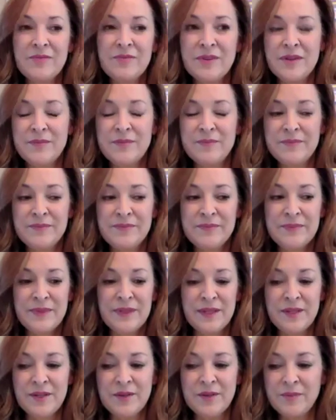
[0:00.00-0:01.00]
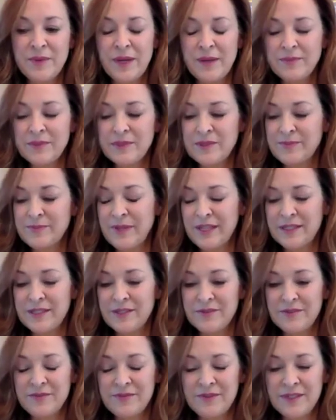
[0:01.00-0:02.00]
from, you know, my
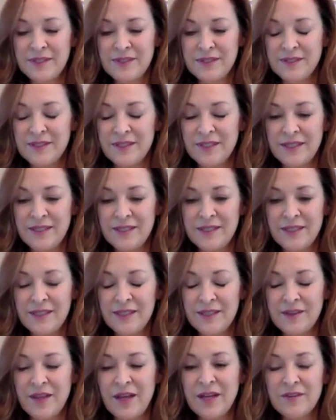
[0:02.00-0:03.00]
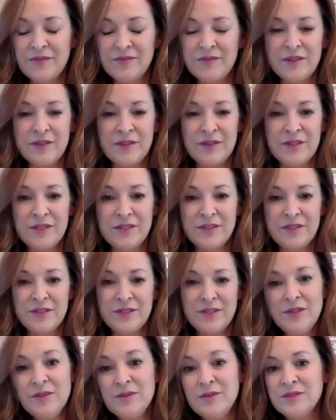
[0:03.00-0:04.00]
perspective, a lot of the
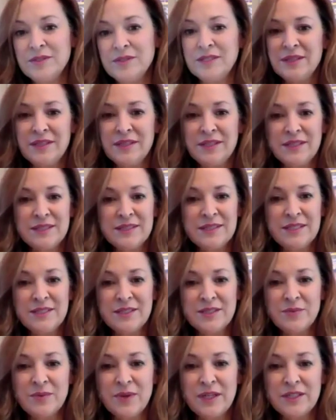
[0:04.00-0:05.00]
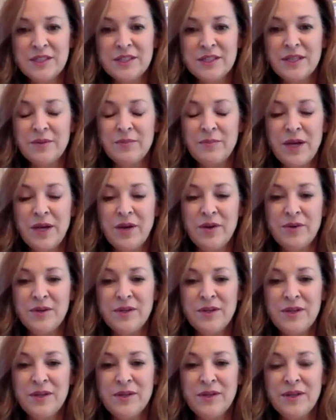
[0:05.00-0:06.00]
news and things that you're watching about
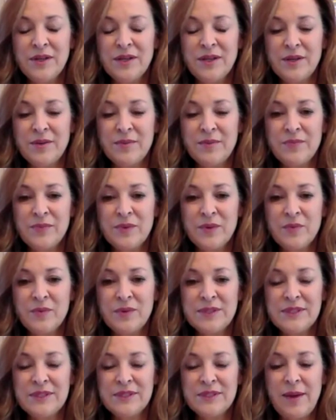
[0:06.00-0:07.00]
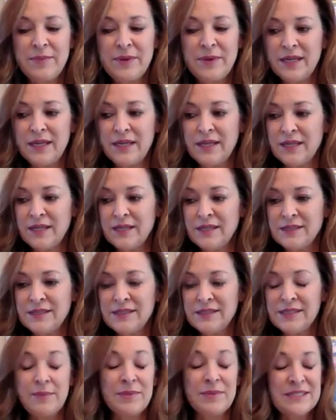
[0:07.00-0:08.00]
what's happening
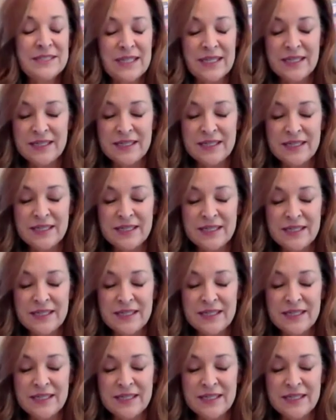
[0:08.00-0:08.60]
state by state,